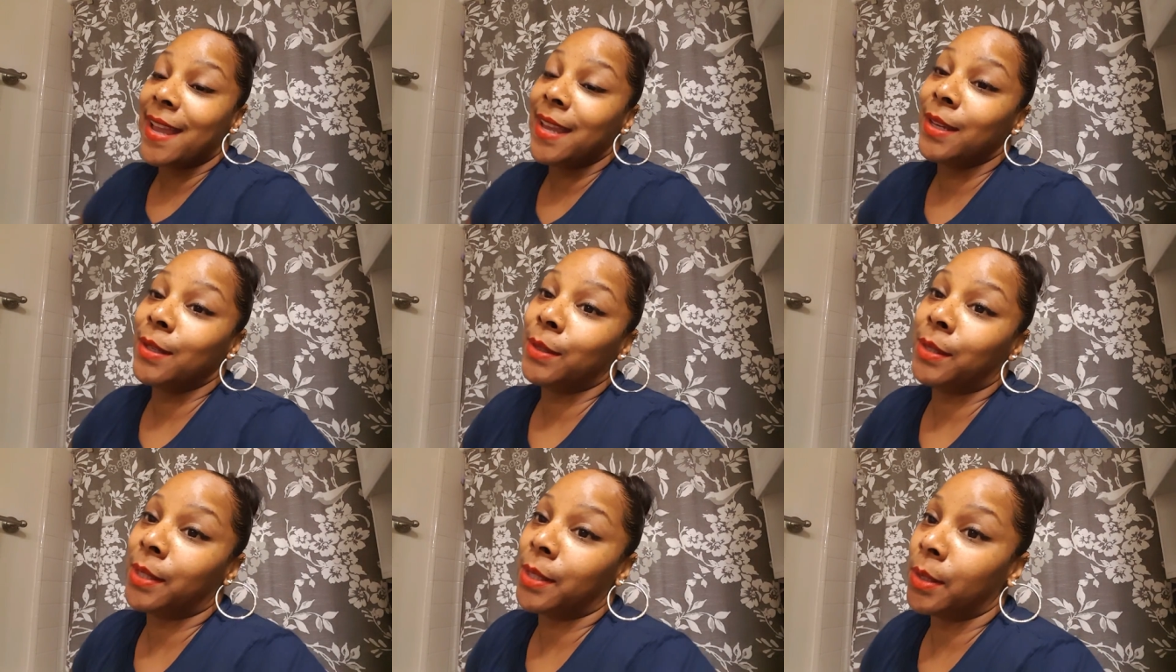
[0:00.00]

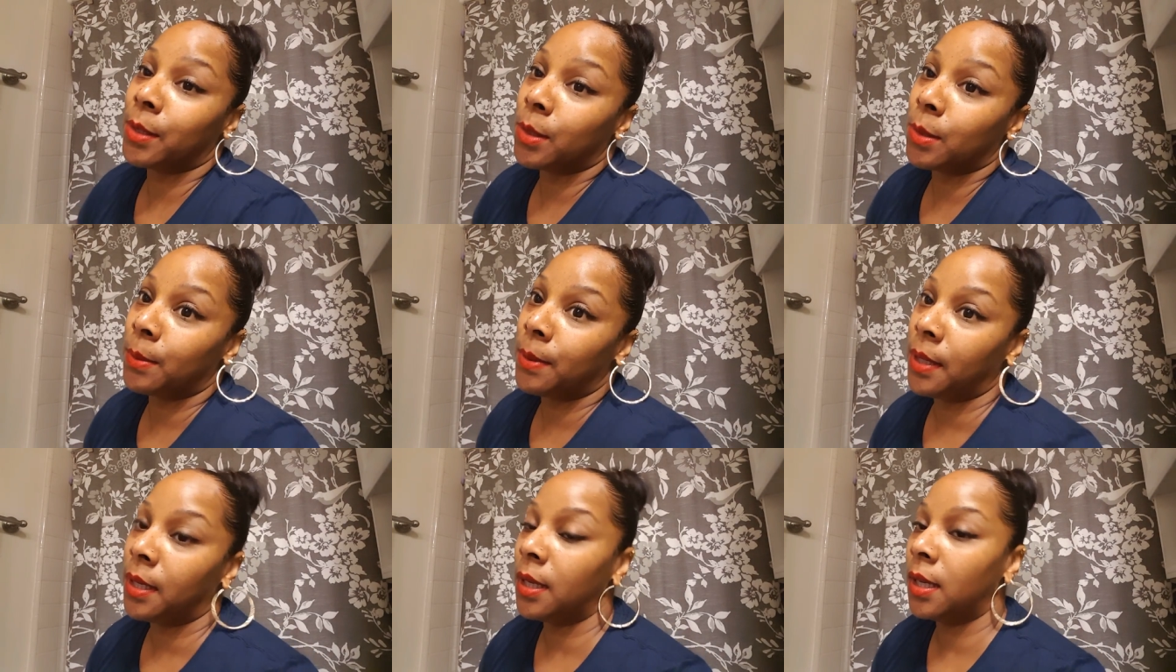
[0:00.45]

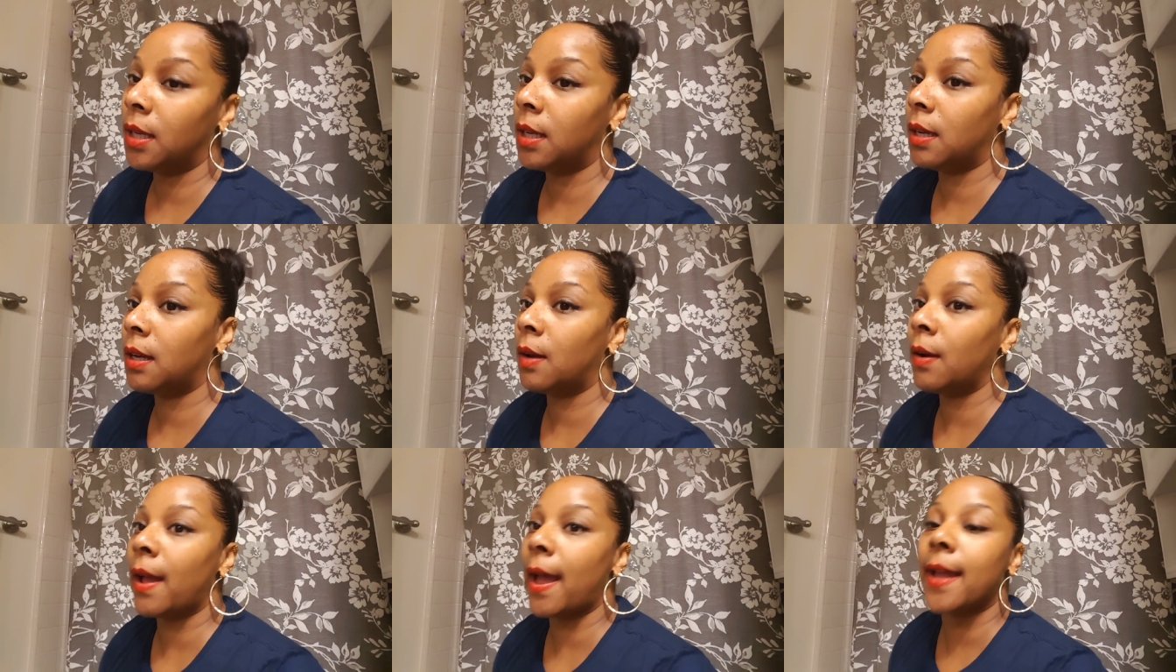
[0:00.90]
YouTube.
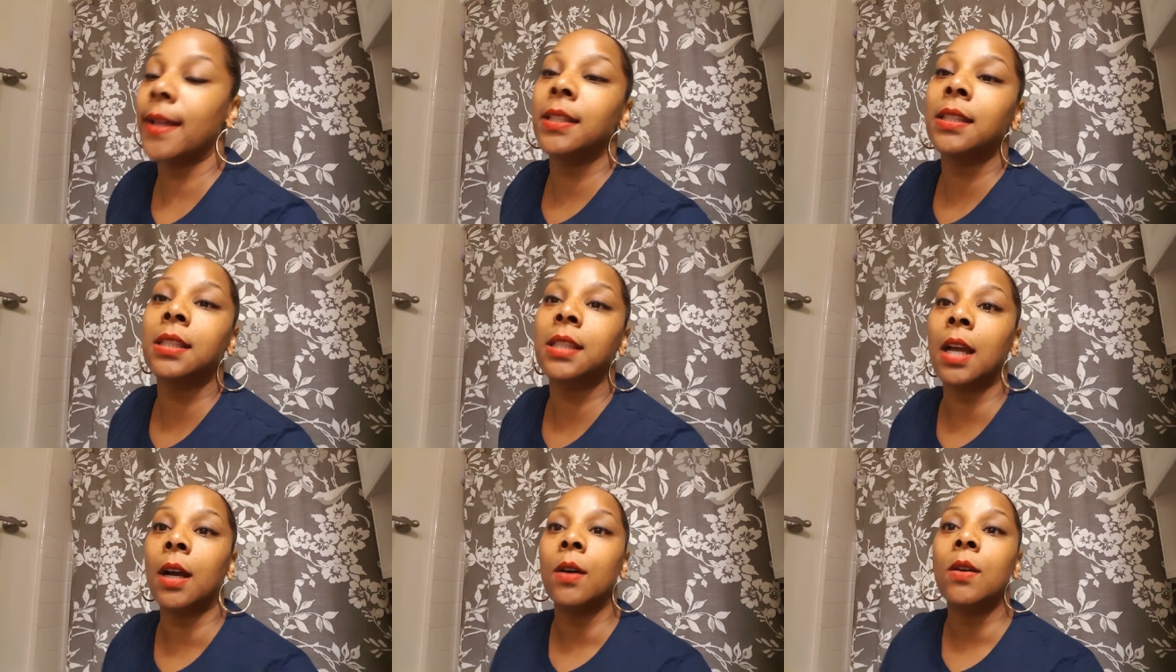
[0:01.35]
Okay,
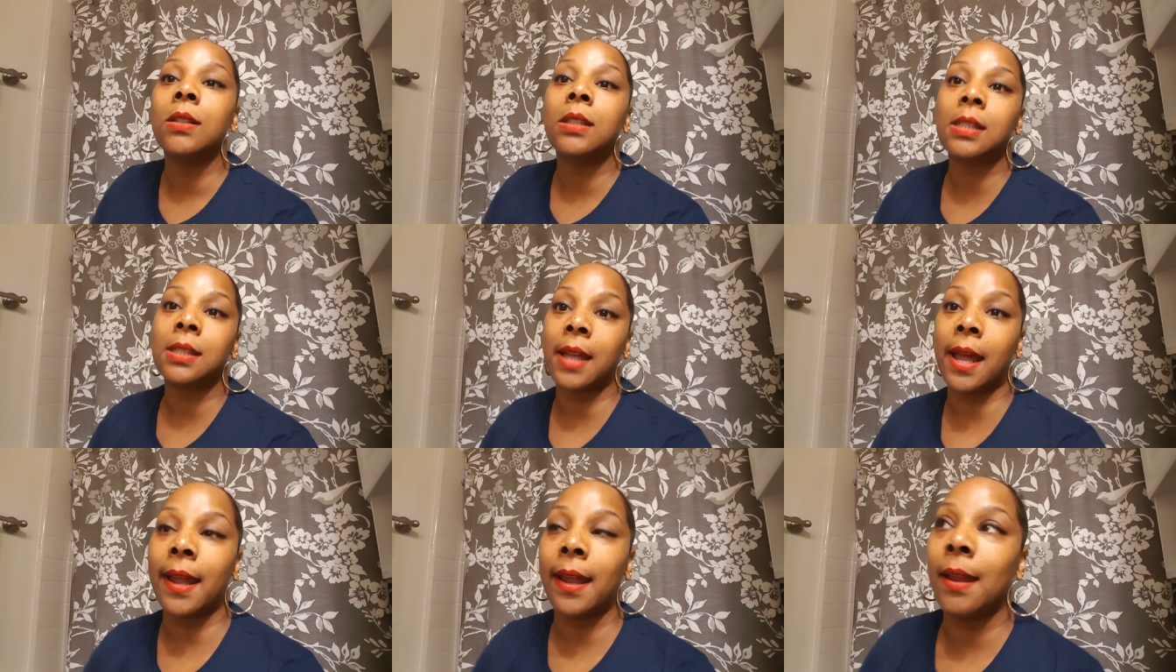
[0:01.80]
so
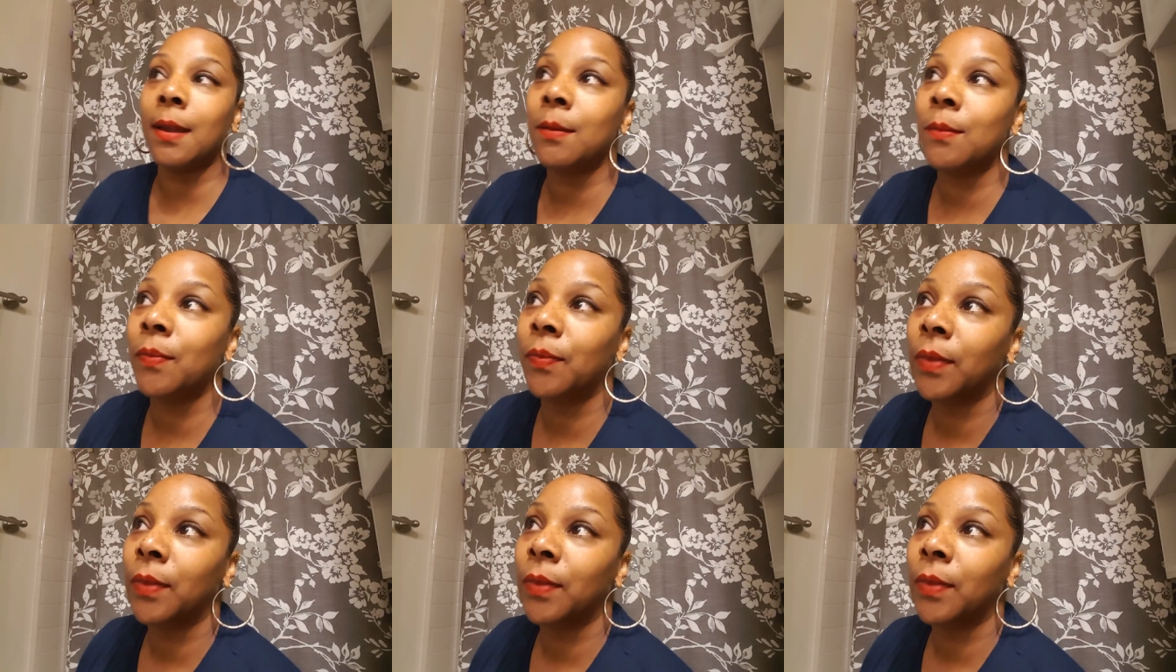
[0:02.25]
today